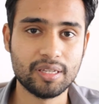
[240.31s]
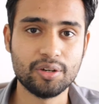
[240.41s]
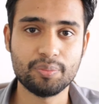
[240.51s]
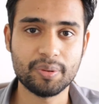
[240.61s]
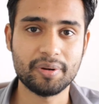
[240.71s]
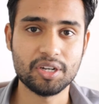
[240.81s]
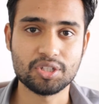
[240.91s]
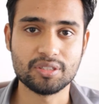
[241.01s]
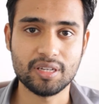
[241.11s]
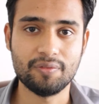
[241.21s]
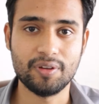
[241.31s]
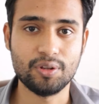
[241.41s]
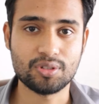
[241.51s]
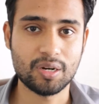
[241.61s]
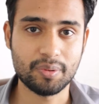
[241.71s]
than your preparation time when
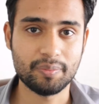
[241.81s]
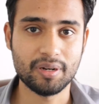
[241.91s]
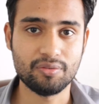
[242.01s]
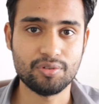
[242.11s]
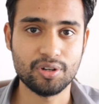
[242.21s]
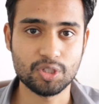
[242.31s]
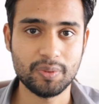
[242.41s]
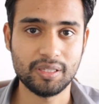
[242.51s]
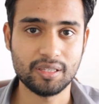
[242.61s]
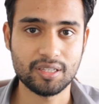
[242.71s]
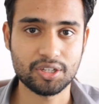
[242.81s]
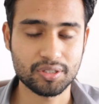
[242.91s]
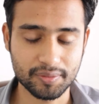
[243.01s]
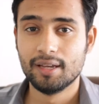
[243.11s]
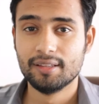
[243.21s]
you start preparing for your speaking
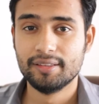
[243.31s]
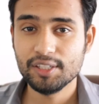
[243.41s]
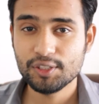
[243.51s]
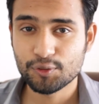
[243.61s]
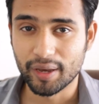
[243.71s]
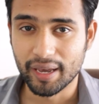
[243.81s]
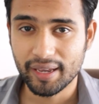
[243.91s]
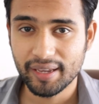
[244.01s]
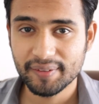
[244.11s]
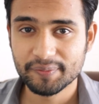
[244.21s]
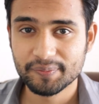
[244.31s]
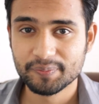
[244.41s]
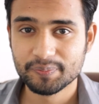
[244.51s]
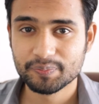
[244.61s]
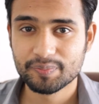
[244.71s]
section. This way,
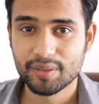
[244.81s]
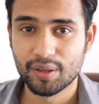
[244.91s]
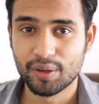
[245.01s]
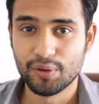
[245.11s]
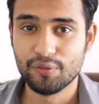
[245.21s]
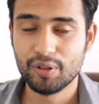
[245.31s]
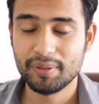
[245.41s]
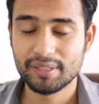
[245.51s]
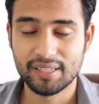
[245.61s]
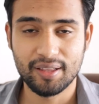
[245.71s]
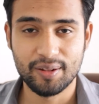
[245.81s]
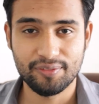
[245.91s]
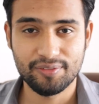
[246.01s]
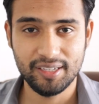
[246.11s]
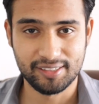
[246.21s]
you will be saying a lot
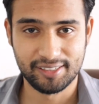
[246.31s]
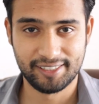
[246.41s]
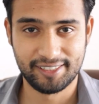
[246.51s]
of things.